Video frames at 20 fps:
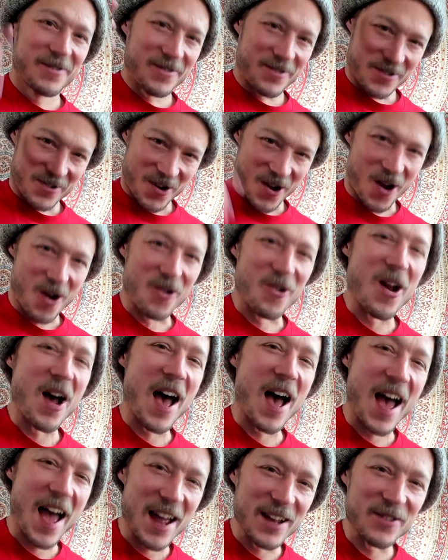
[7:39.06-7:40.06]
All
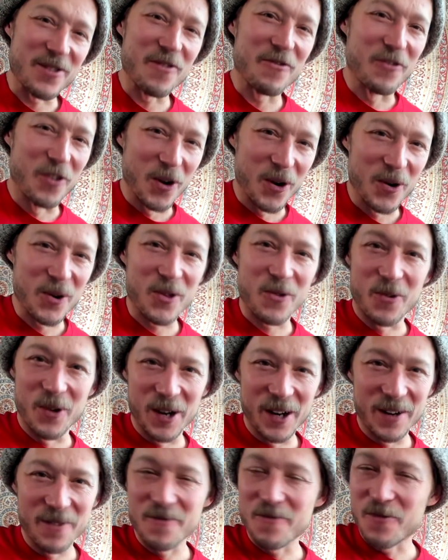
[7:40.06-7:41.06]
right, the verse, we're
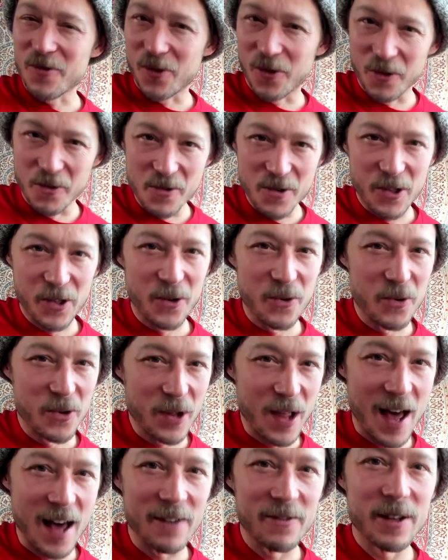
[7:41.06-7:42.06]
going to cruise through a
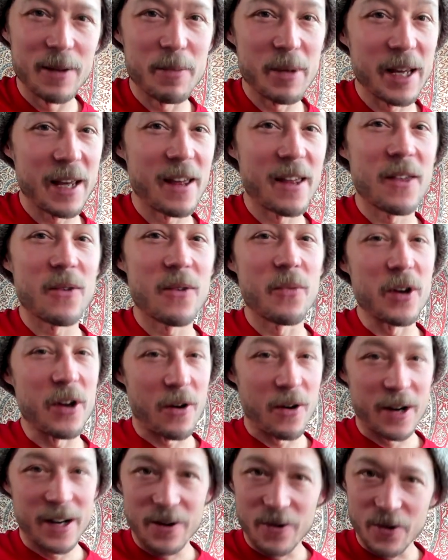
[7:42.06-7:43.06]
lot of it because we
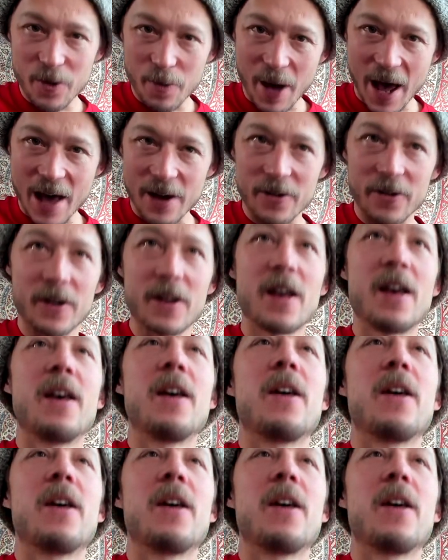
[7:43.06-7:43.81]
already know the pattern.